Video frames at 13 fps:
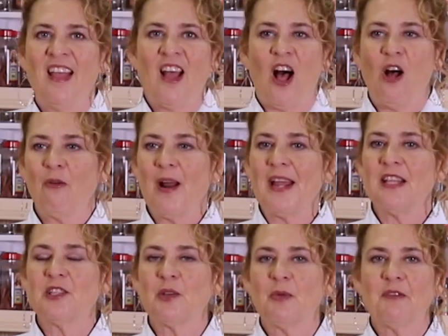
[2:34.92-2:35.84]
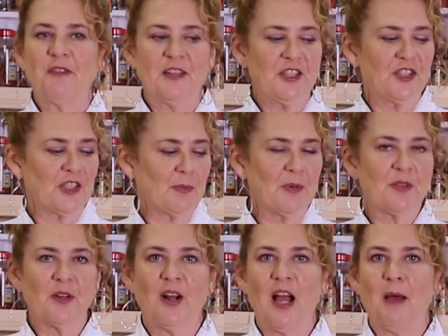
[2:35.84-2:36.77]
All right, so we finished up with
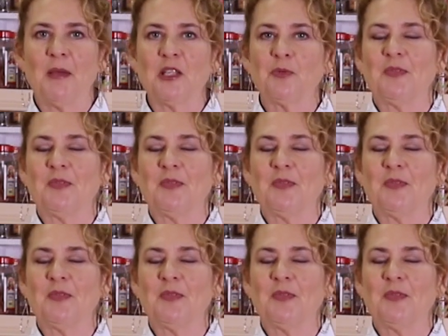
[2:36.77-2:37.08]
our hummus.